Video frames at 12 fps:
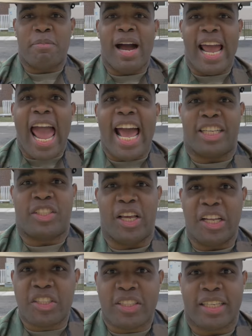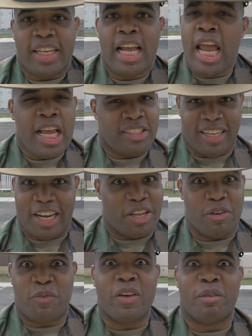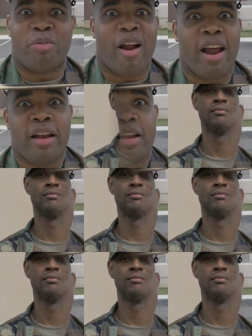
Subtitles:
my ass itch. It's not a good feeling, Brian.